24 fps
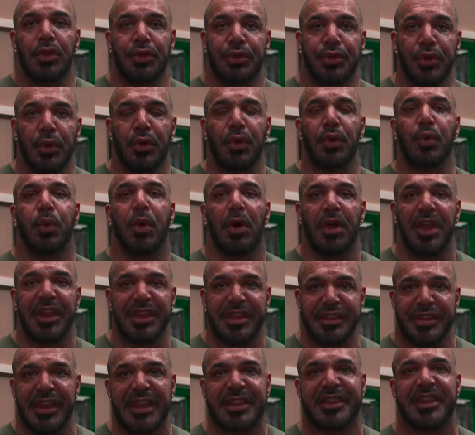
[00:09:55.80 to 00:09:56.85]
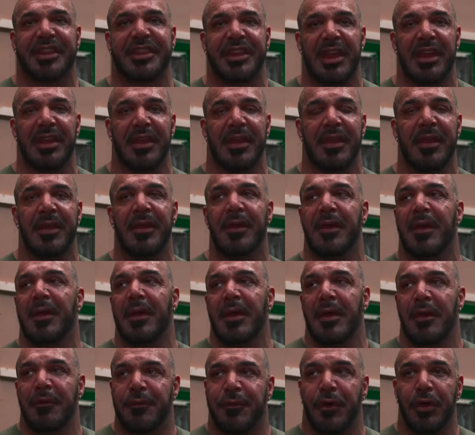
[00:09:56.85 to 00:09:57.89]
Do what is necessary
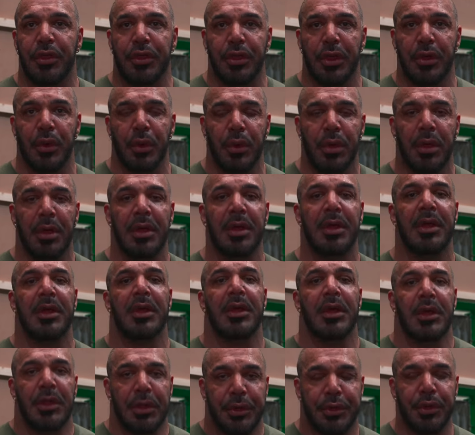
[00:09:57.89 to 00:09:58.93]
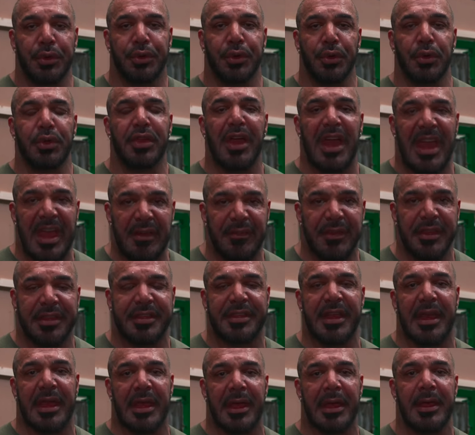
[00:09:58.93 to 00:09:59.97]
for you to do your heavy
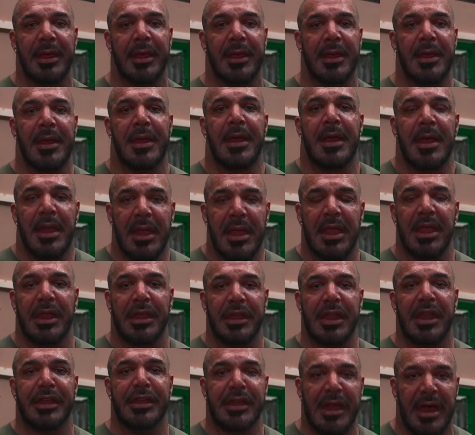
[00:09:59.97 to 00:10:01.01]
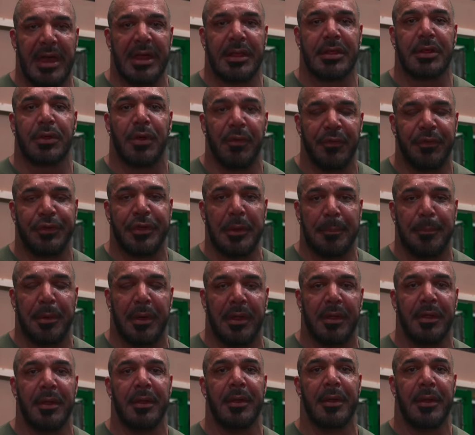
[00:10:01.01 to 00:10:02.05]
set in a nice,
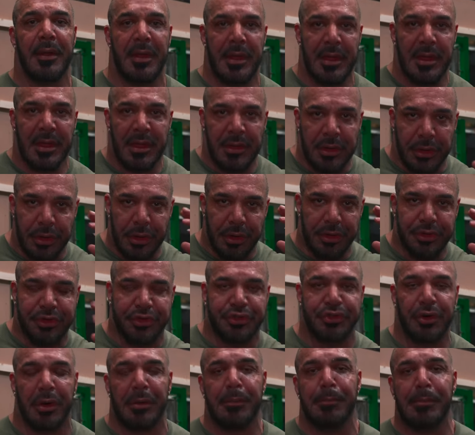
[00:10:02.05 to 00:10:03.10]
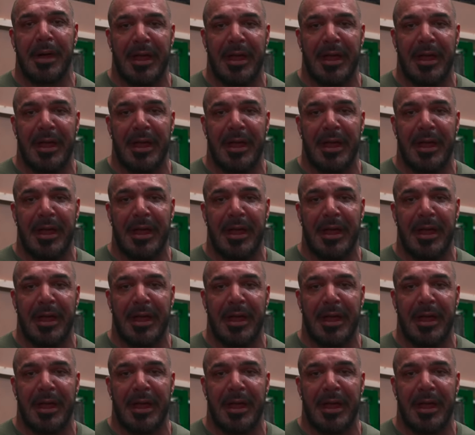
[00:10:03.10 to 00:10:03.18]
comfortable, you know, strong